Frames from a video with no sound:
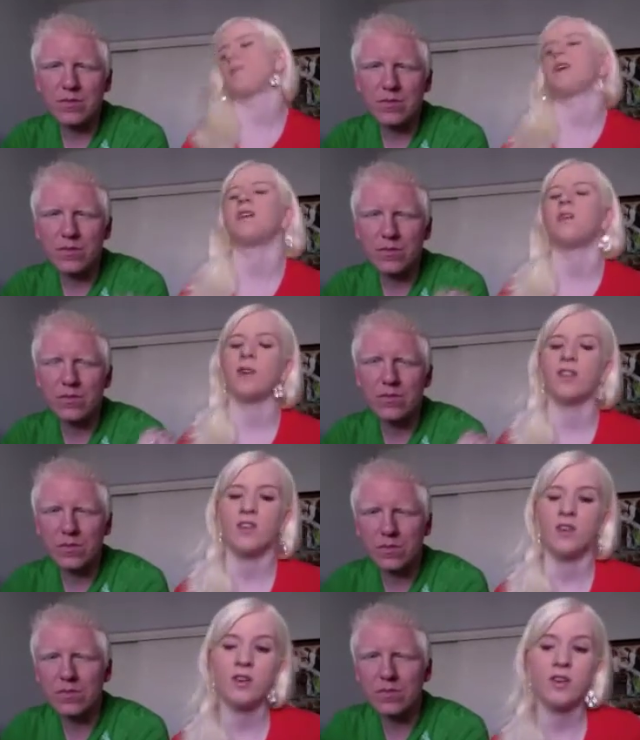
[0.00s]
Speaker 1: like whether
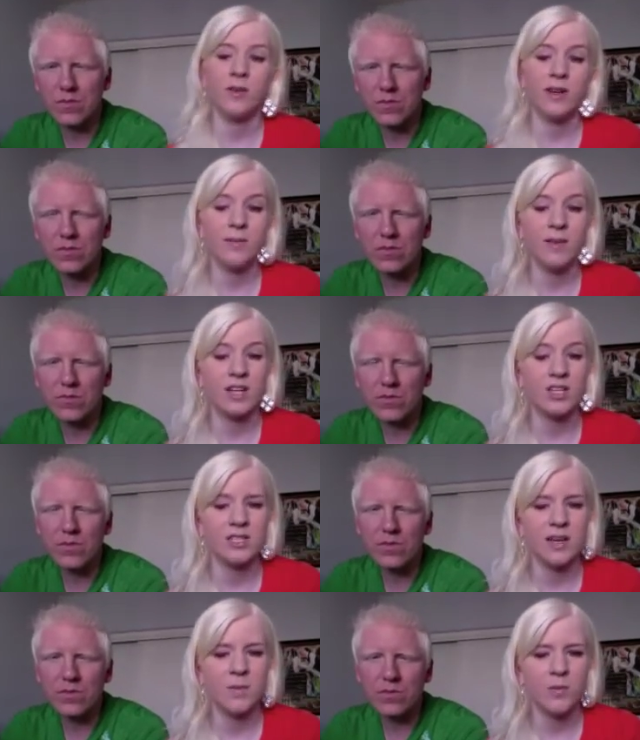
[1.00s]
your acuity matches
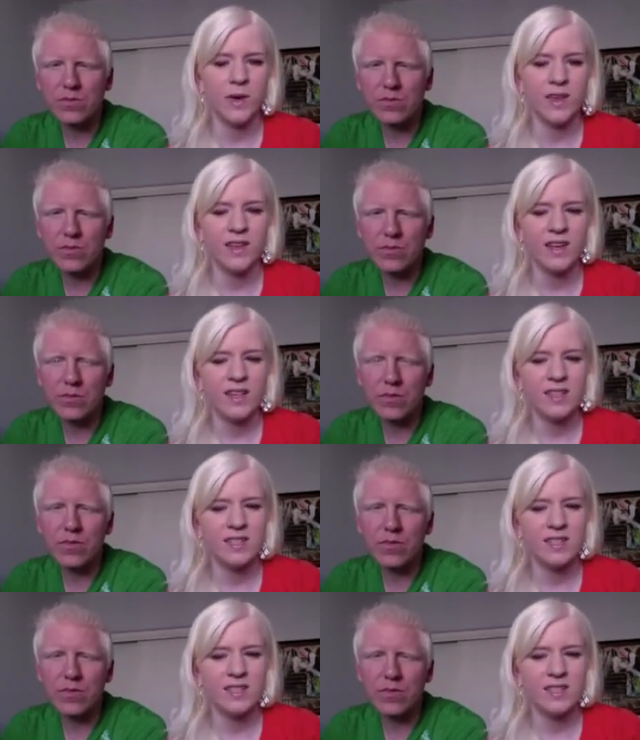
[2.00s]
up with the